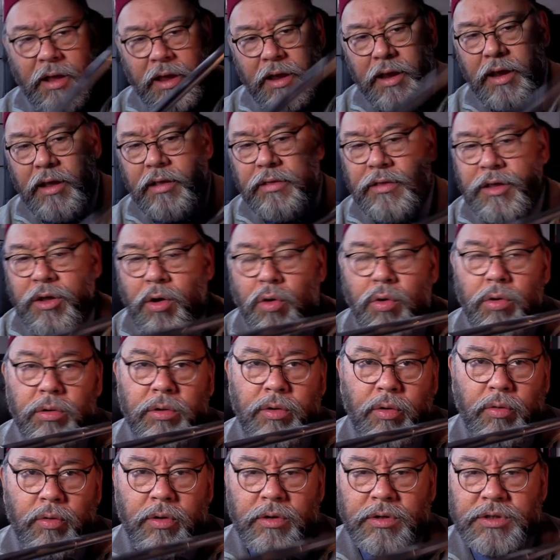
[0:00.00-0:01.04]
In the old
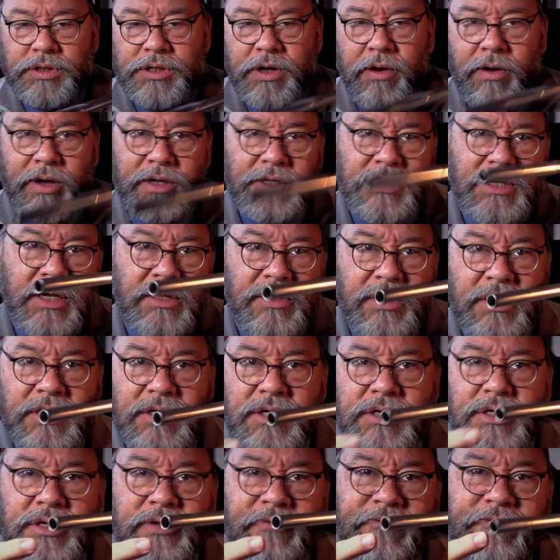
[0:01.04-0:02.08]
horns, now I said this
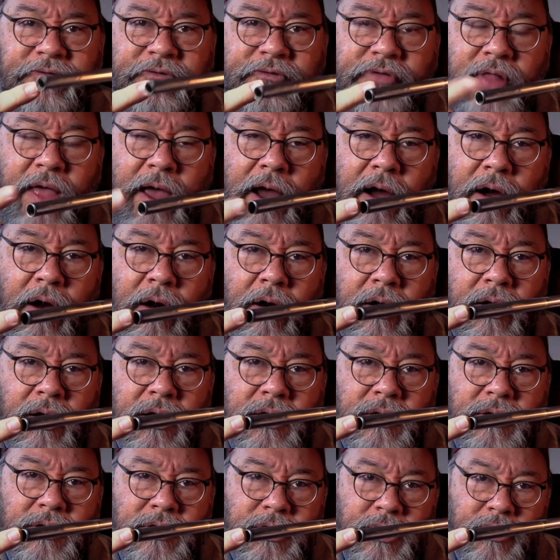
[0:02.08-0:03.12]
is a flared
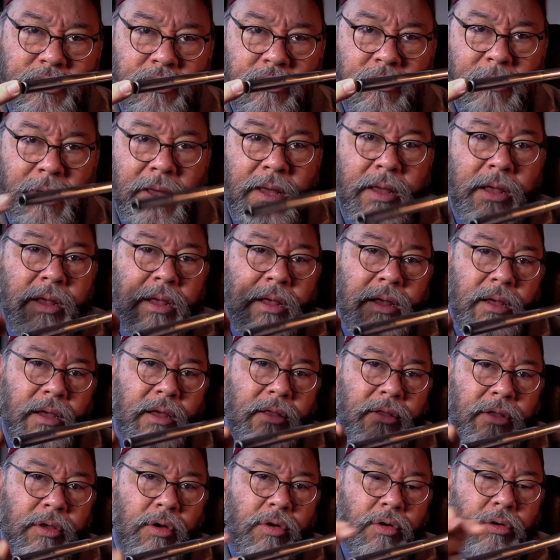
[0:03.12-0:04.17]
tube. In
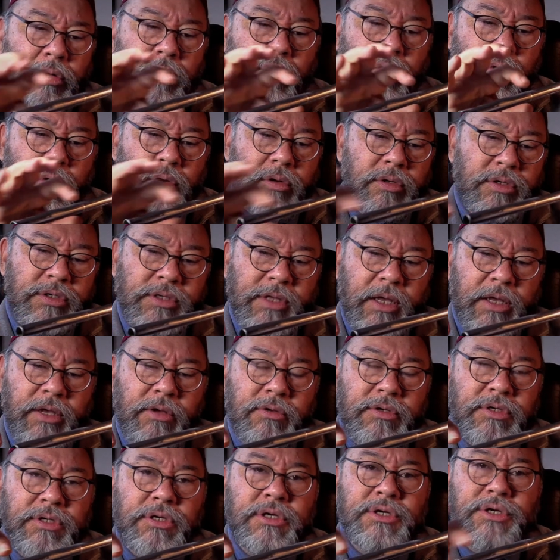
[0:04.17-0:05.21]
the old horns, they
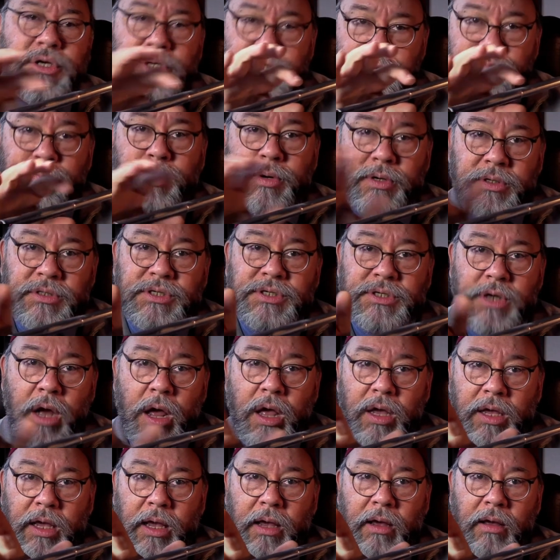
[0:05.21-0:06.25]
used to just put a
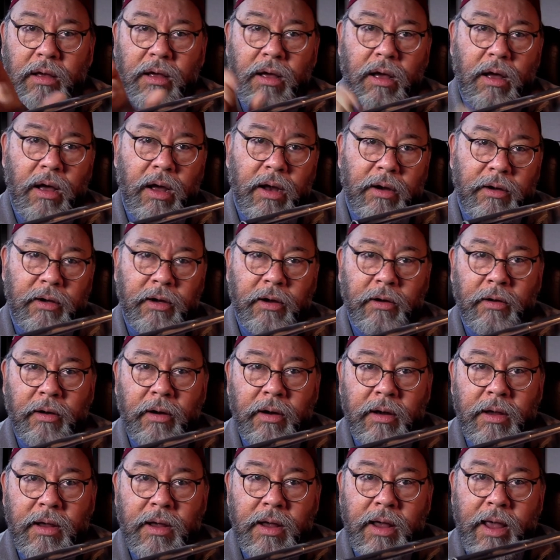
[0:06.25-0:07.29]
stocking on here
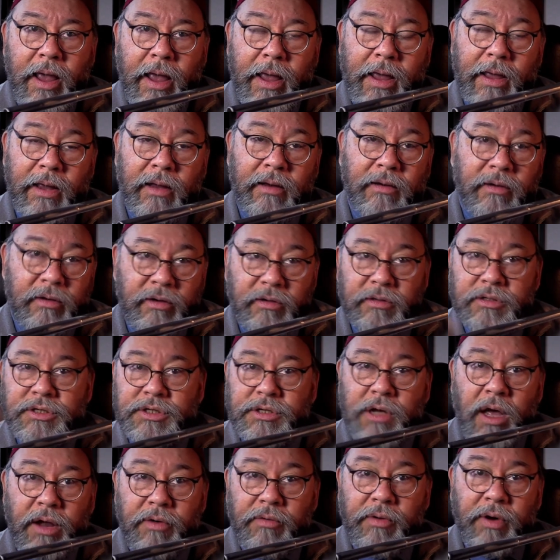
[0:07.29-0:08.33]
and
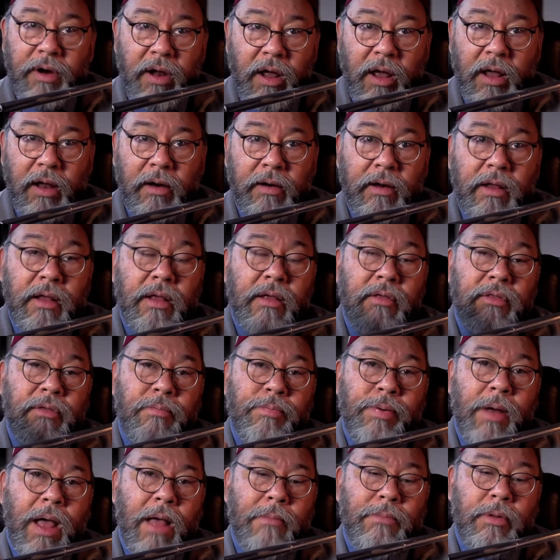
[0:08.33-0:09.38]
solder it on. The
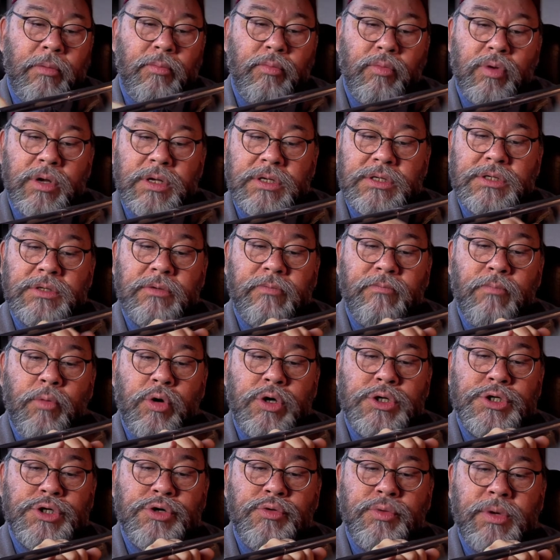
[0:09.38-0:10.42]
problem was
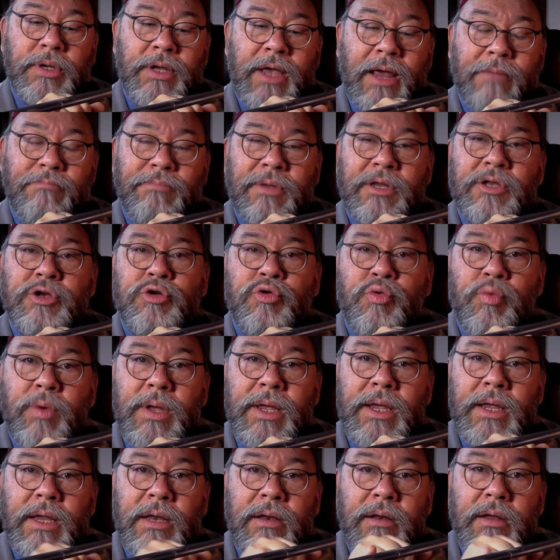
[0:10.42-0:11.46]
moisture would get
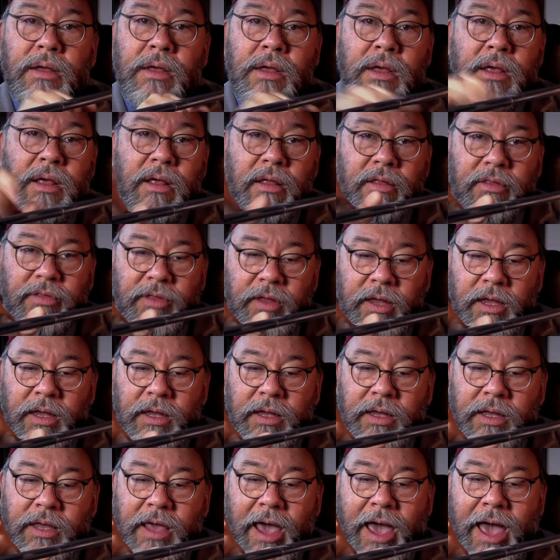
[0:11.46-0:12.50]
between the
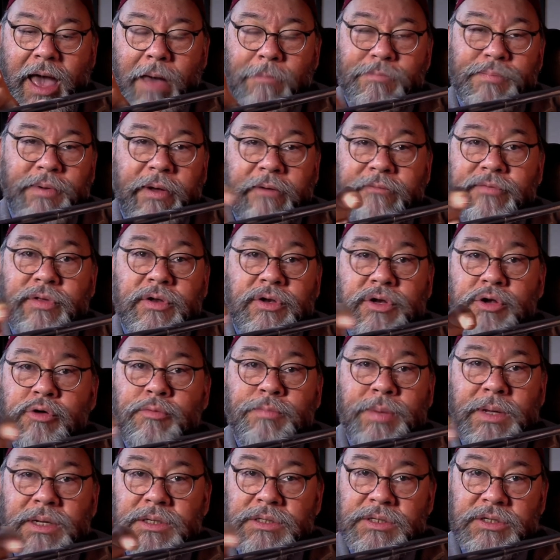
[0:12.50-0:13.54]
gap of the two
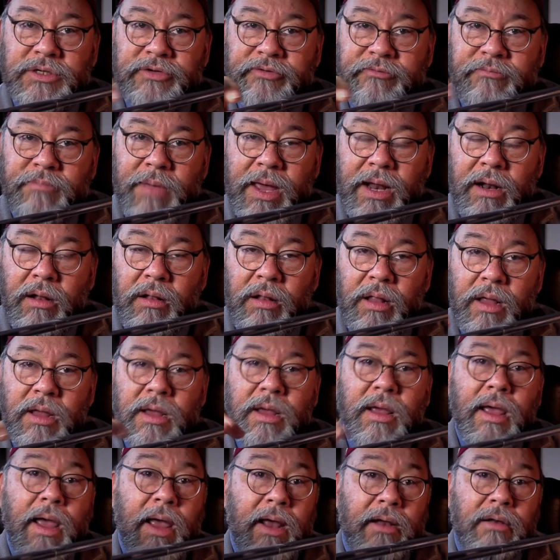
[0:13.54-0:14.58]
pieces of metal
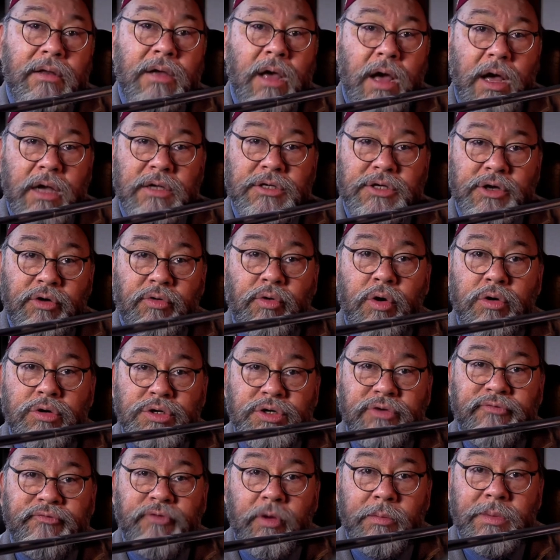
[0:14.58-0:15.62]
and cause
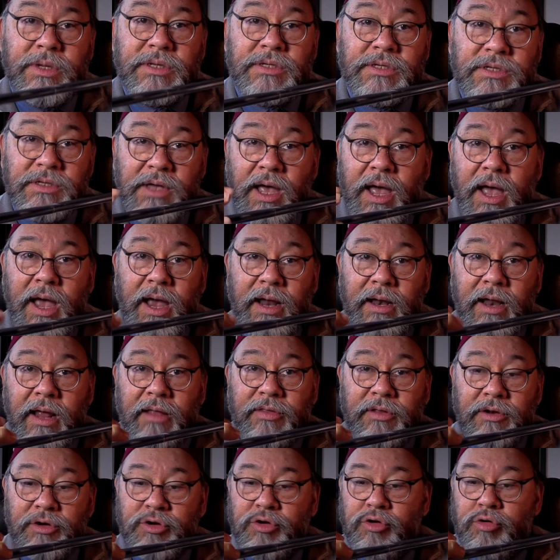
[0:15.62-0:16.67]
corrosion from inside, and
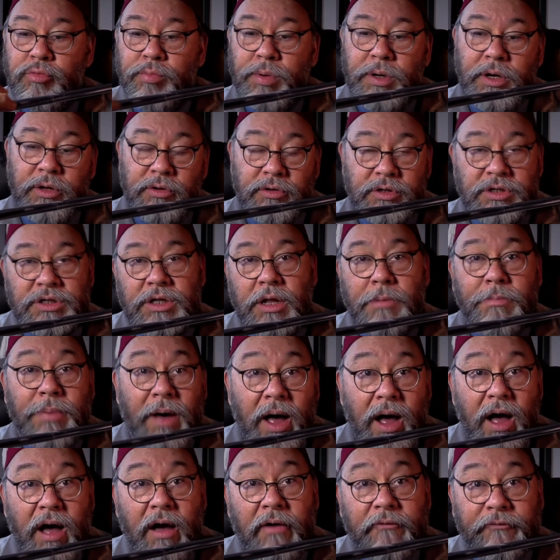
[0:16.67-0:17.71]
the tube would either slip
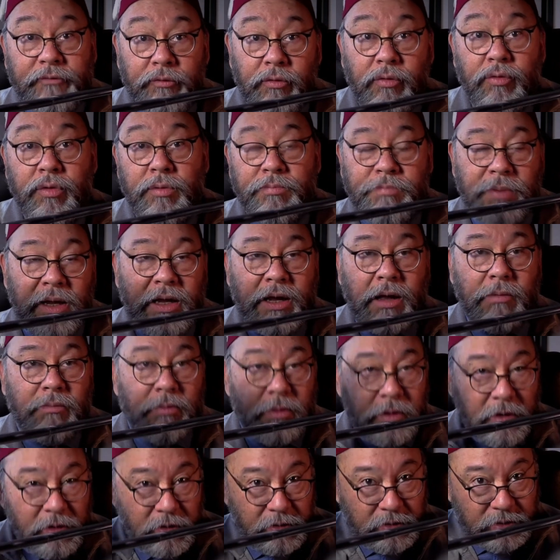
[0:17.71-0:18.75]
off or it would become
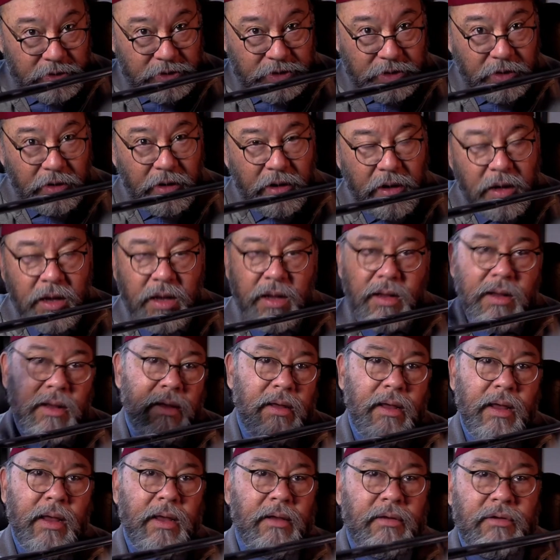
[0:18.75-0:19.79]
loose or
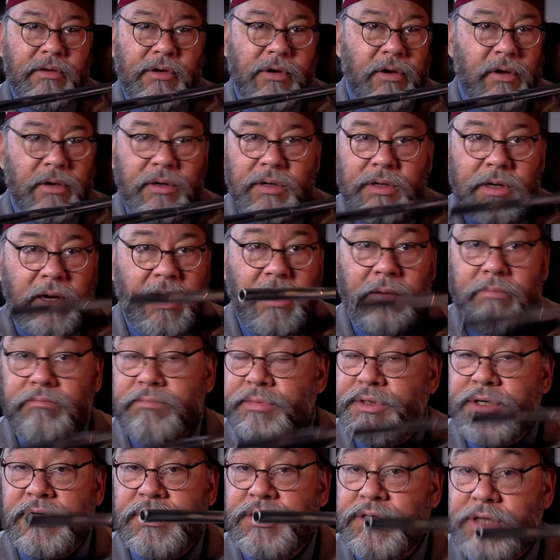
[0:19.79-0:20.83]
it could um,
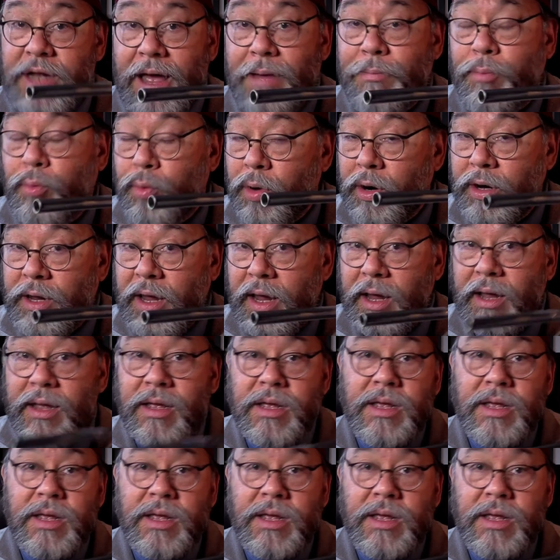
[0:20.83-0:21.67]
just stop working.